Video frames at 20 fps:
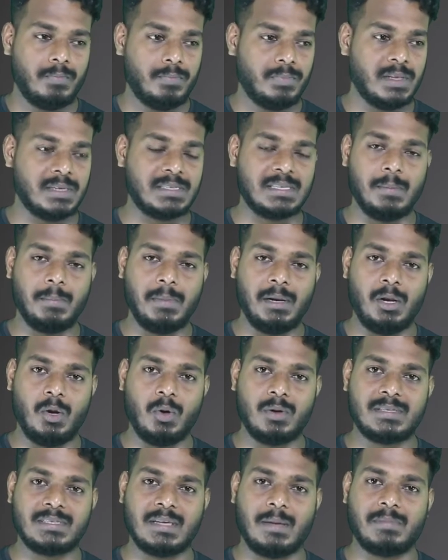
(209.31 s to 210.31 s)
The symbol
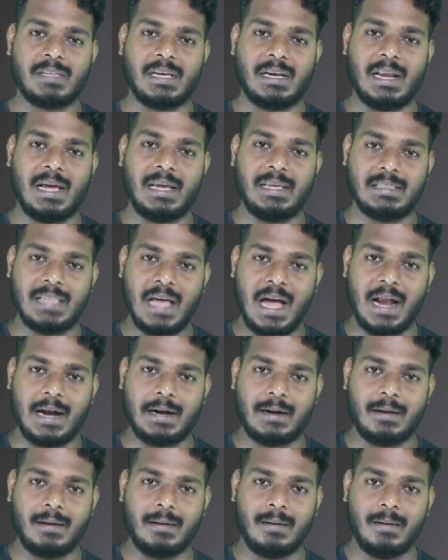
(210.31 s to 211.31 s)
looks something like
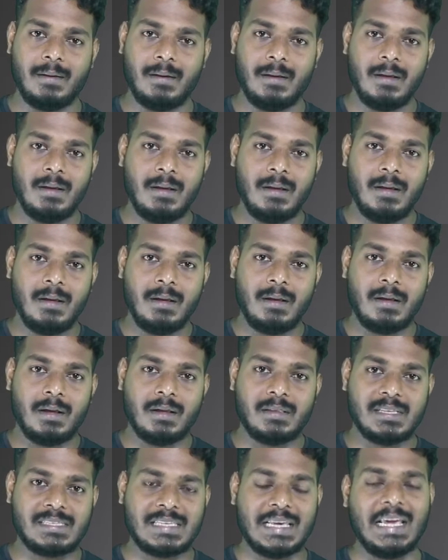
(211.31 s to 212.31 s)
that.
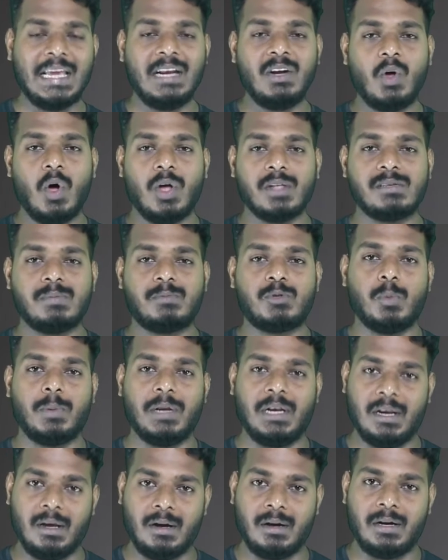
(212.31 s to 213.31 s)
The second concept to be
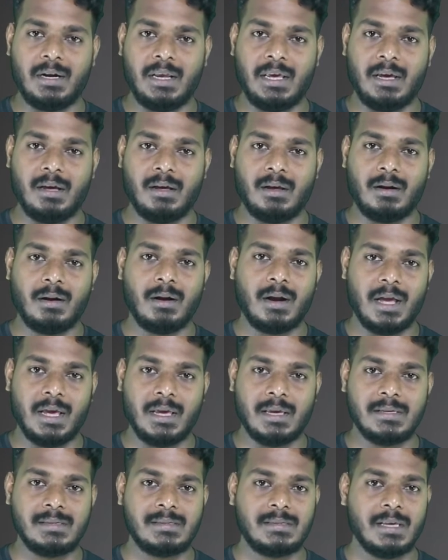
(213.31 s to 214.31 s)
learned here
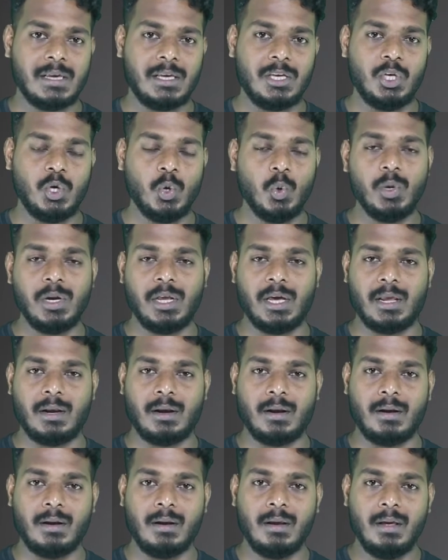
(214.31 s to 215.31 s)
is
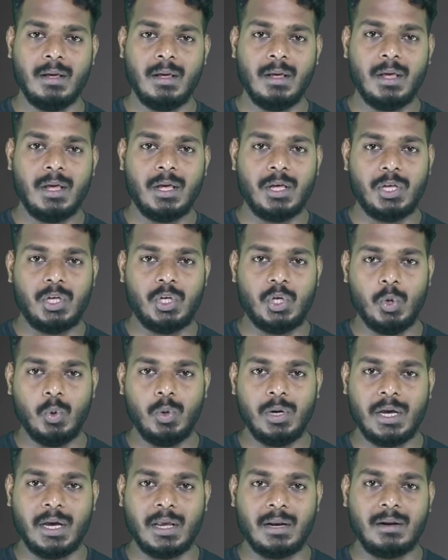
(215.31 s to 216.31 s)
union.
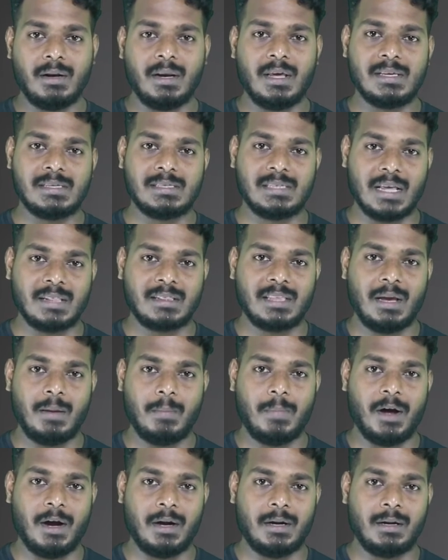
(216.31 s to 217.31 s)
Union is nothing
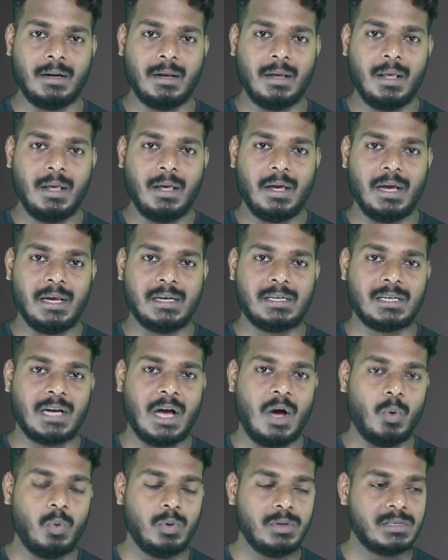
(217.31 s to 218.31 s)
but it
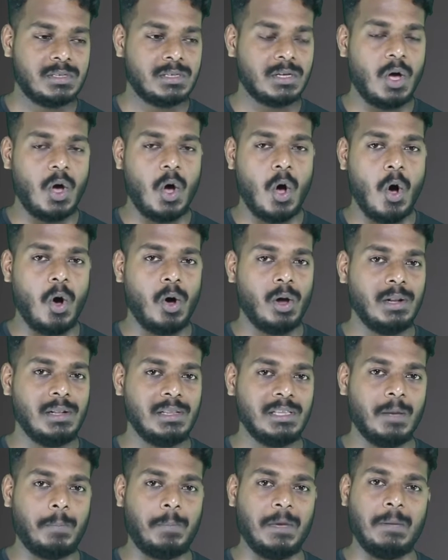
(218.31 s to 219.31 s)
counts all
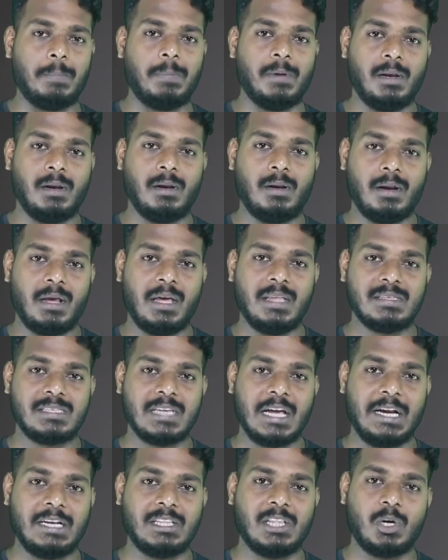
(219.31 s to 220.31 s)
the people
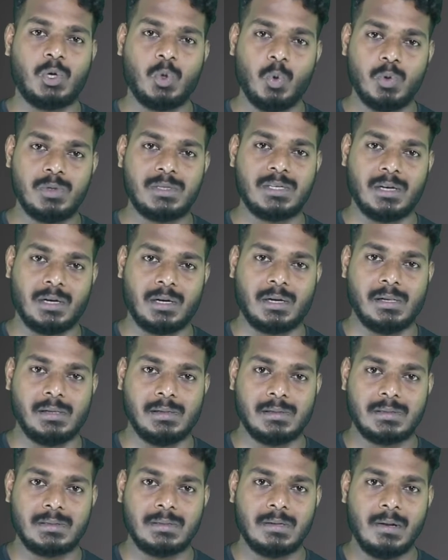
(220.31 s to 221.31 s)
inside the 2
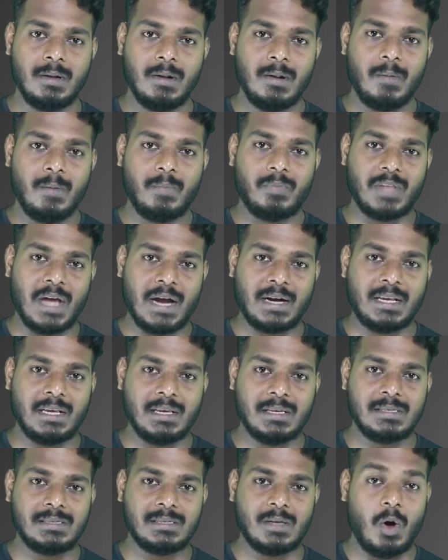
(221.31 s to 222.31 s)
circles. That
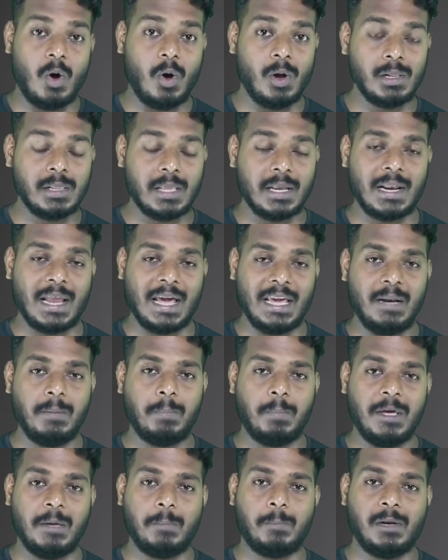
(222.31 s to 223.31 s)
is, all the 9
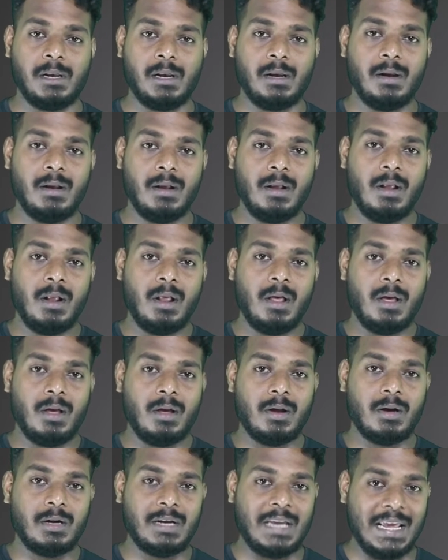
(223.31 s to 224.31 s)
people
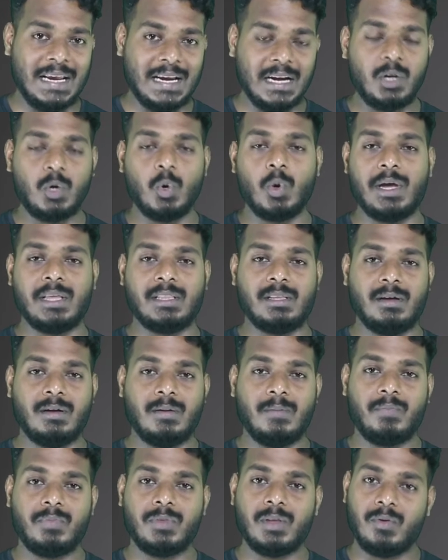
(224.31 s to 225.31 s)
taken together
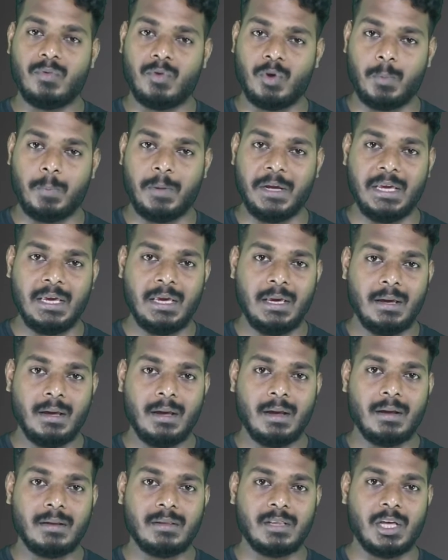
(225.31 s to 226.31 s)
would be
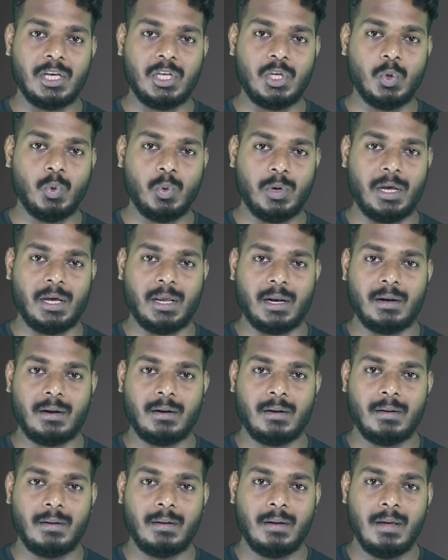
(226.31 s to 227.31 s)
the union.
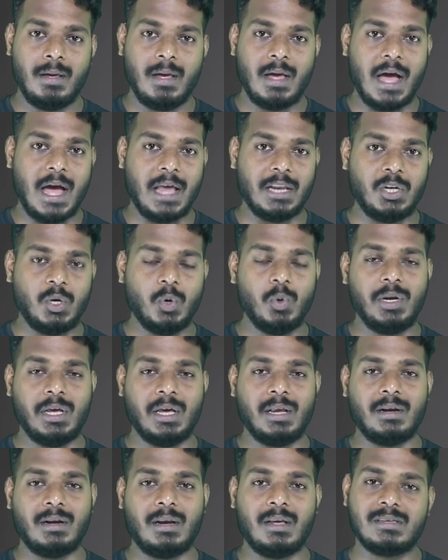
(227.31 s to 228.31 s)
And
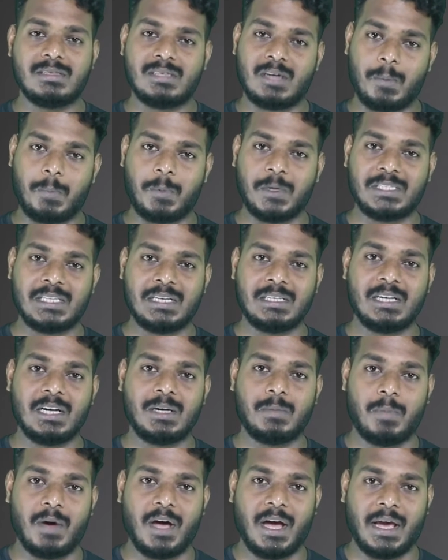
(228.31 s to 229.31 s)
union is
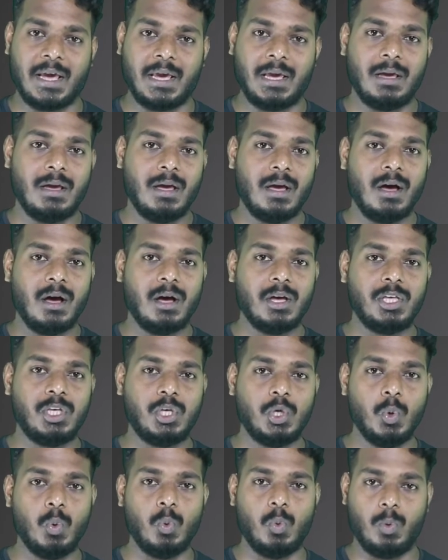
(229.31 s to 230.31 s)
represented by a
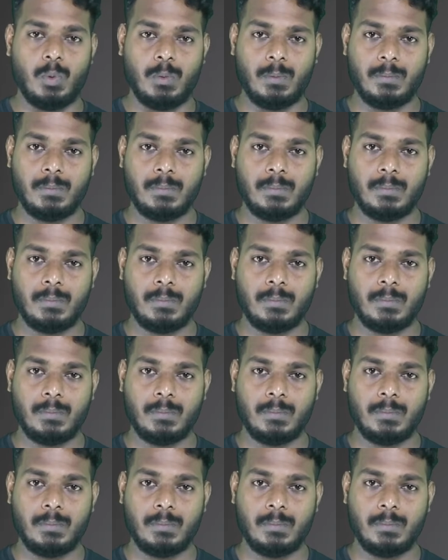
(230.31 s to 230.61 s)
U.